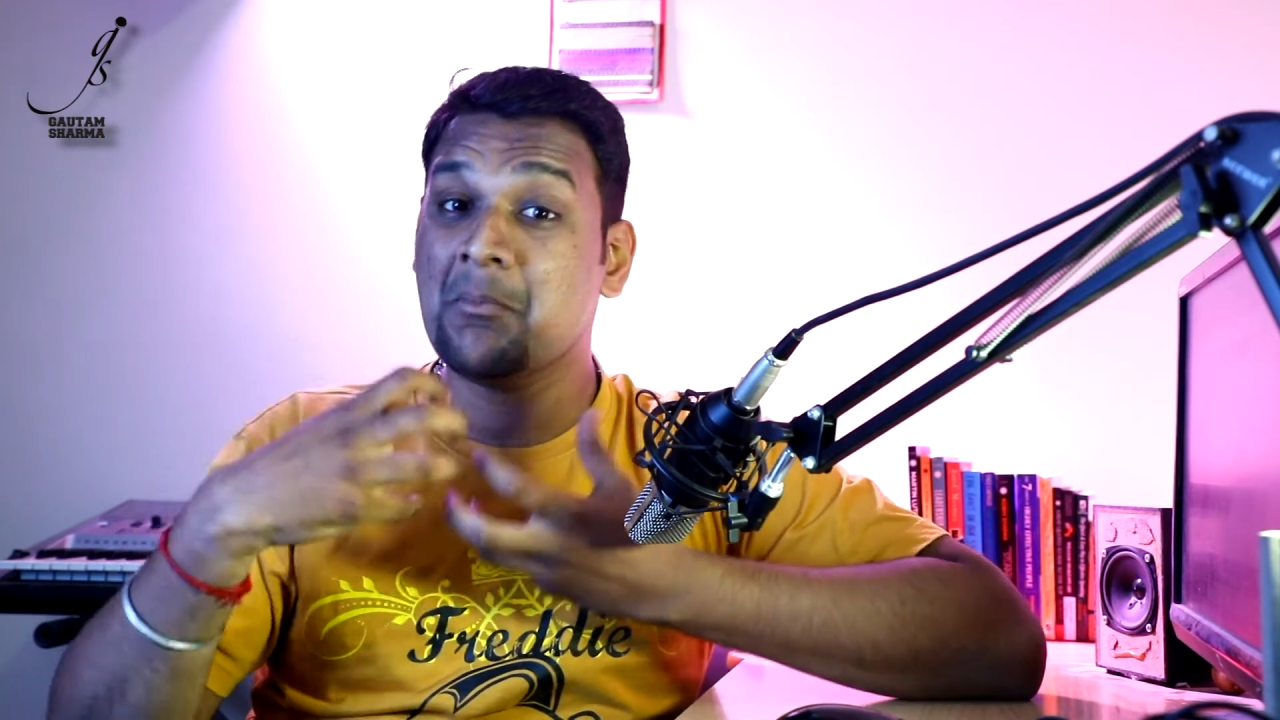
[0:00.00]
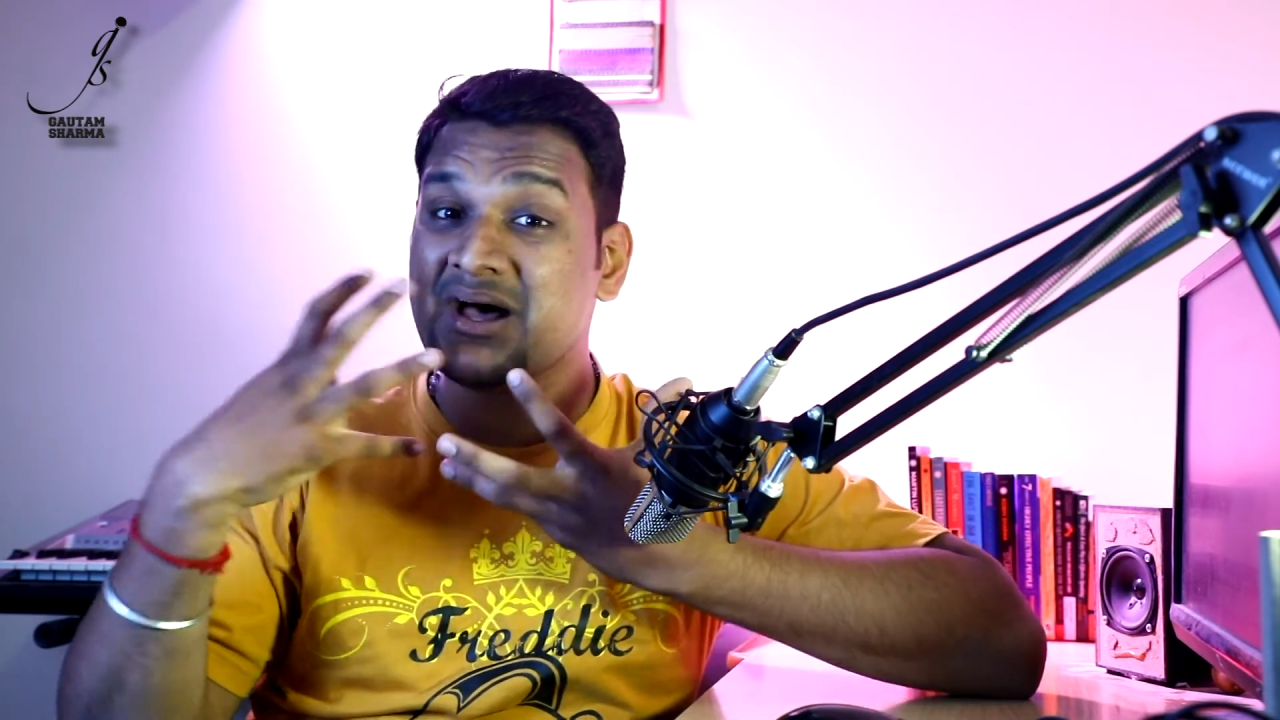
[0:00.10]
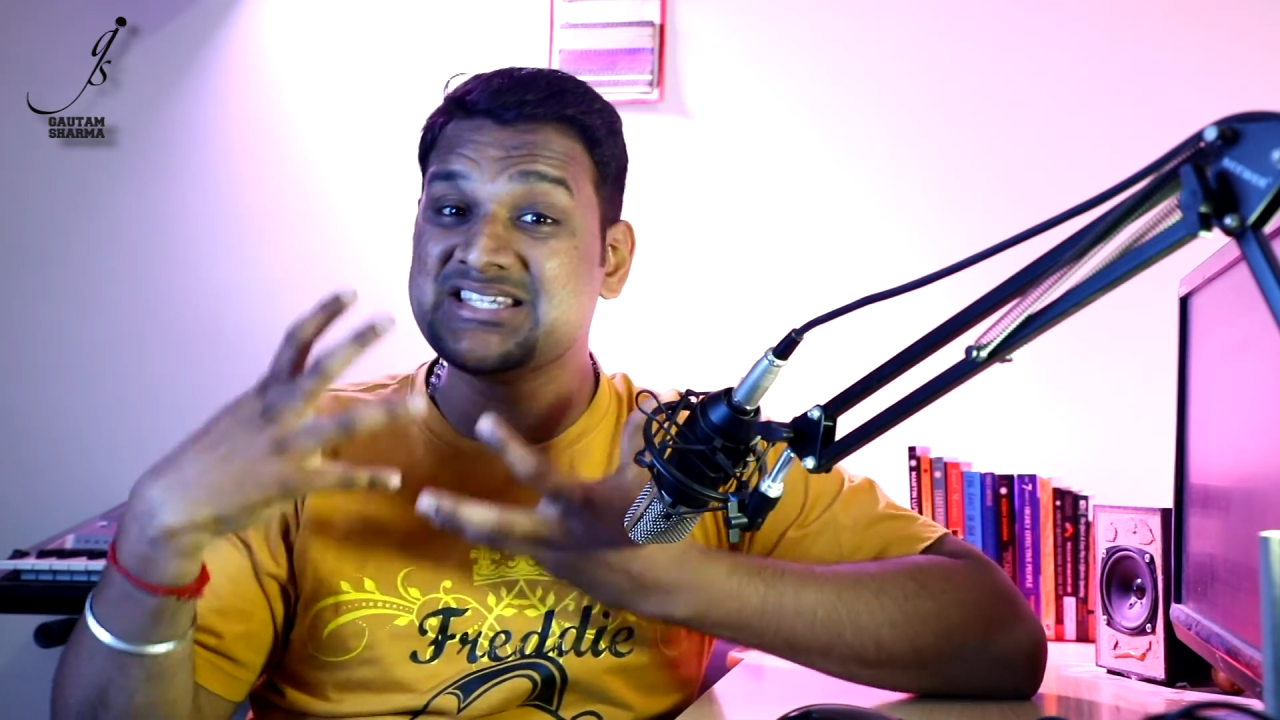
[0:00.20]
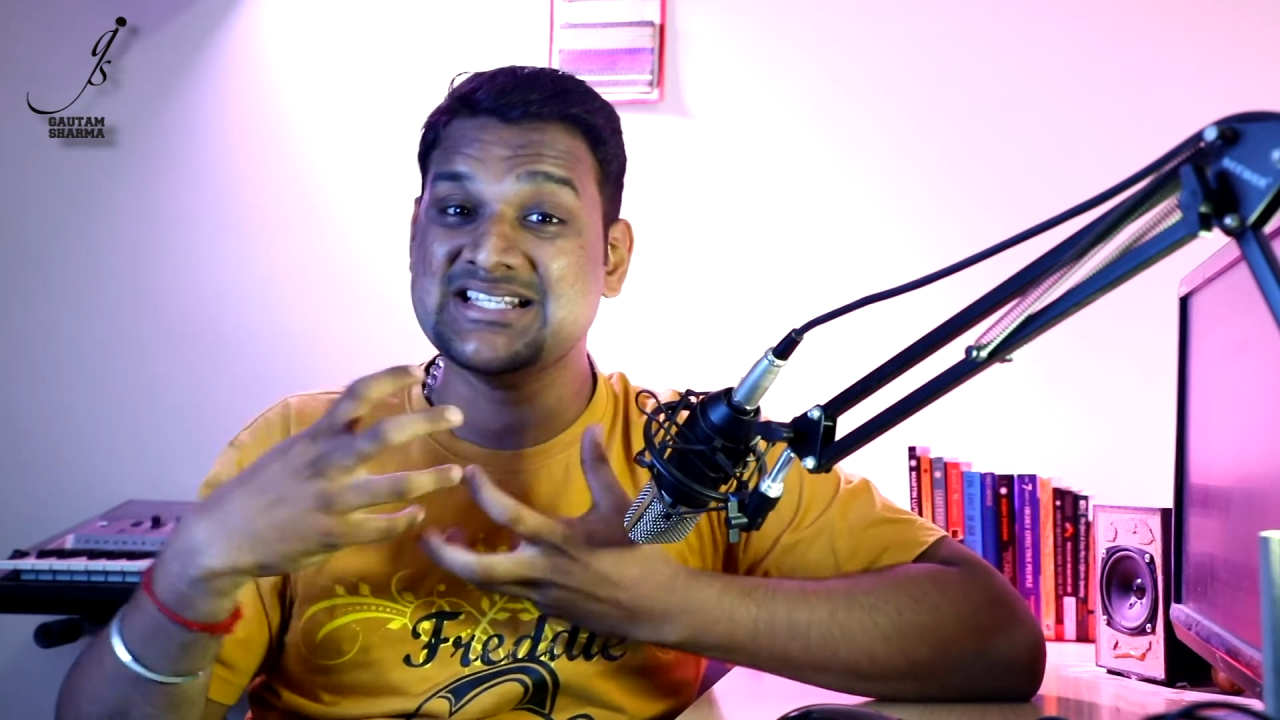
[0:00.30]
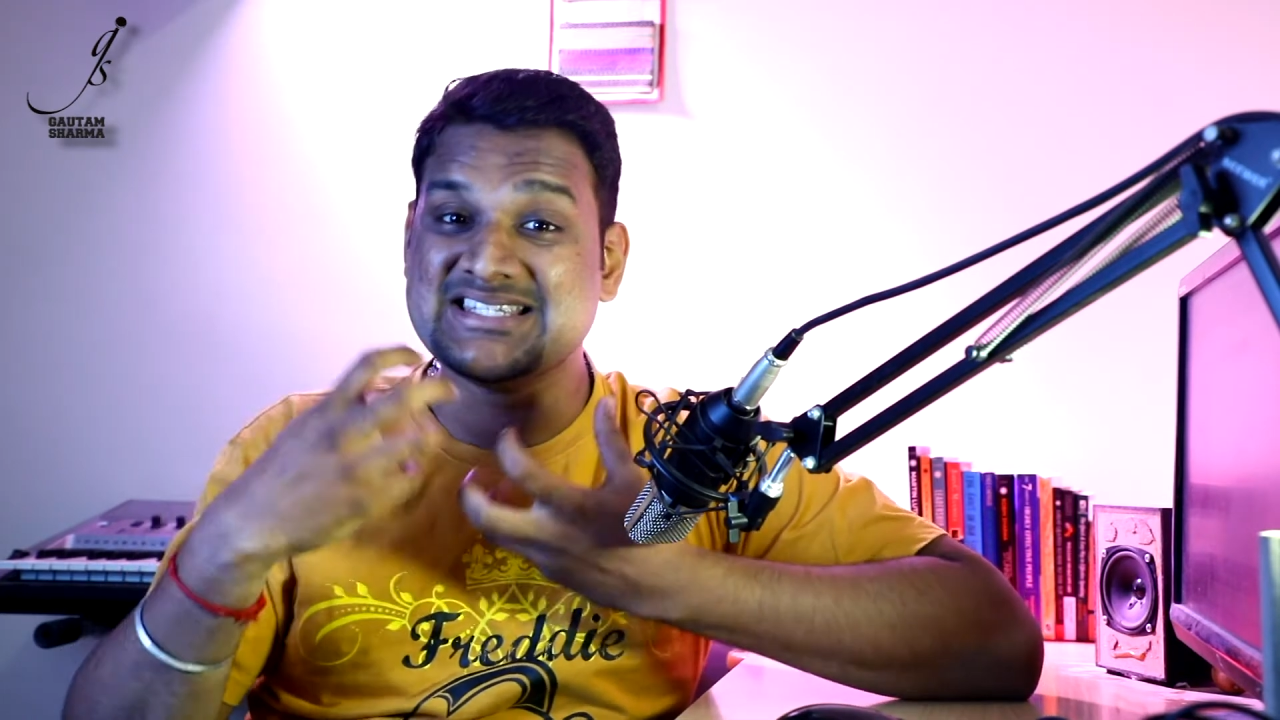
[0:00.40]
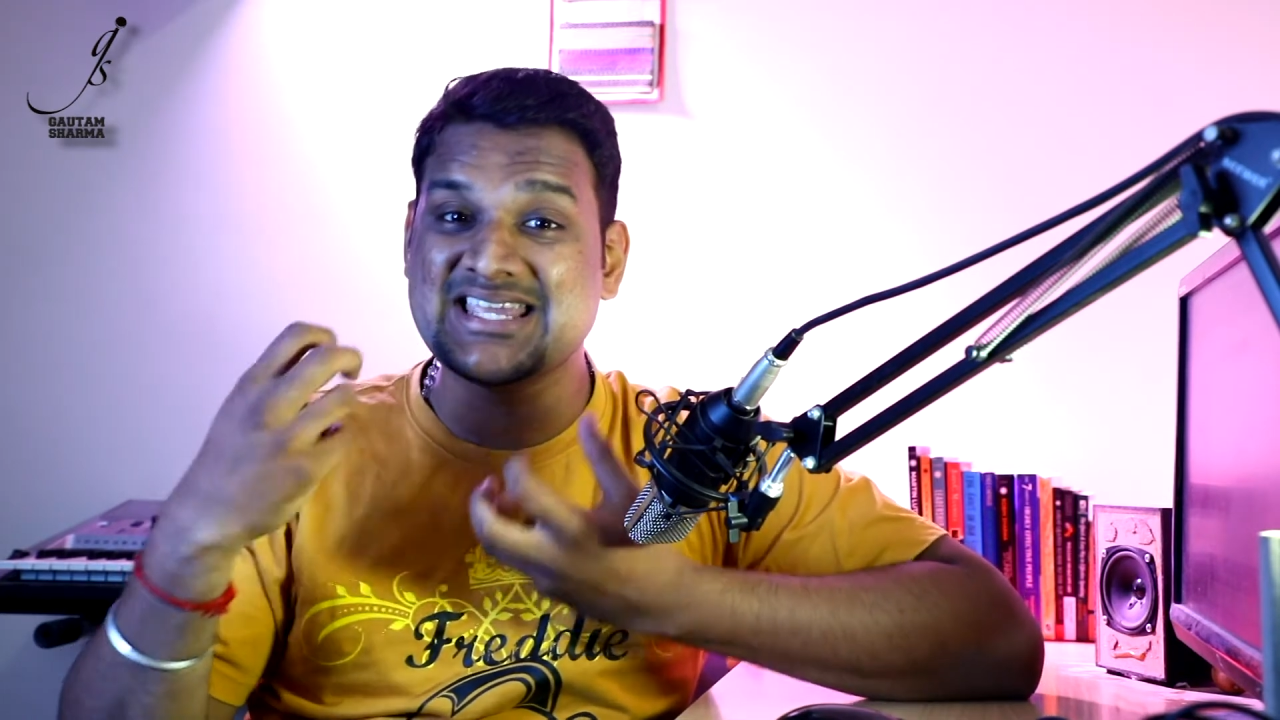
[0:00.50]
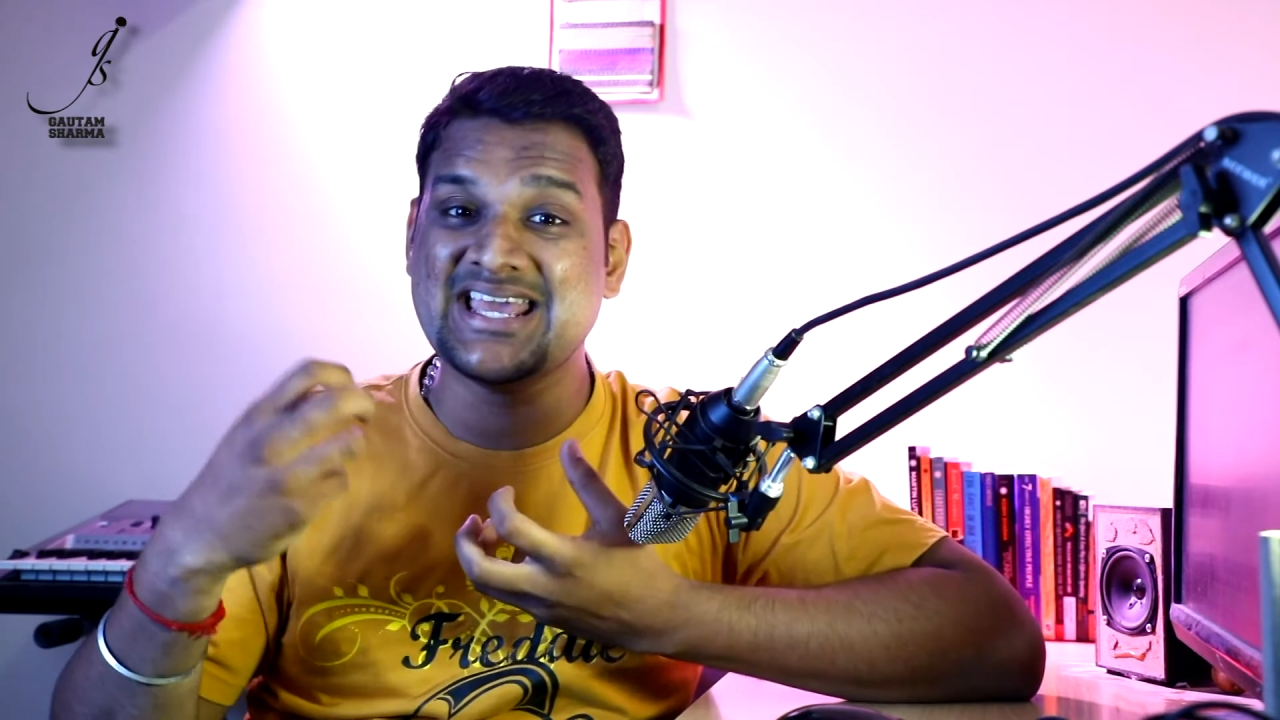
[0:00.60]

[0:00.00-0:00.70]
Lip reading: muscles